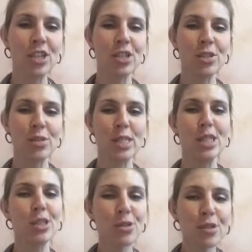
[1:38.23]
to
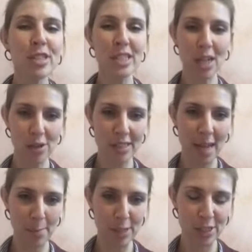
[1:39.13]
use those
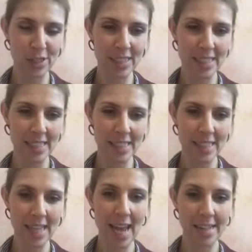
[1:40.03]

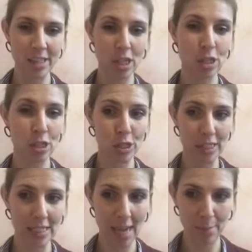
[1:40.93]
opportunities as
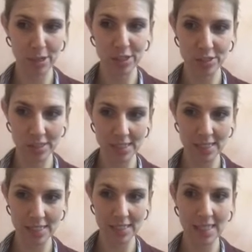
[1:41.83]
learning
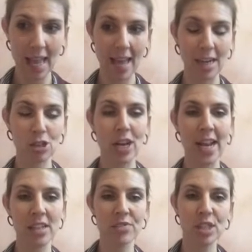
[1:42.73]
opportunities and a
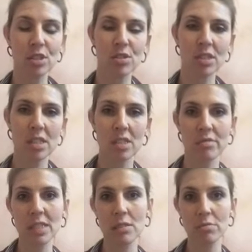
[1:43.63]
chance for students to
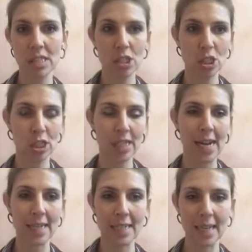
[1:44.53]
really research
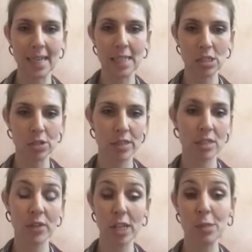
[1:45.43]
and dig into
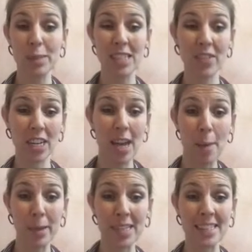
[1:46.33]
these very specific
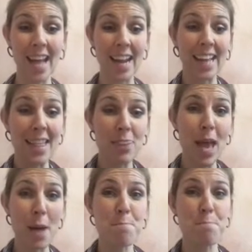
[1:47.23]
topics that in
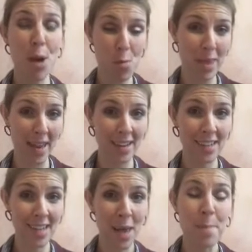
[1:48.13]
that moment
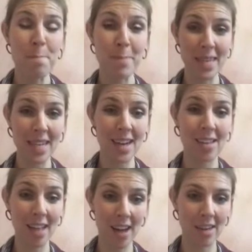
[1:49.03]
mean
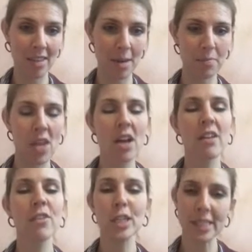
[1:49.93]
a lot to them.
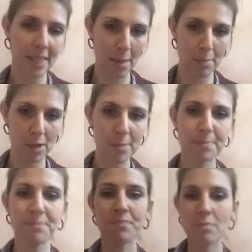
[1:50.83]
For
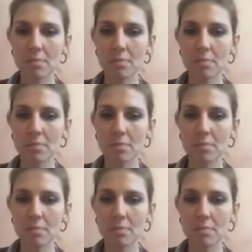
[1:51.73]
example,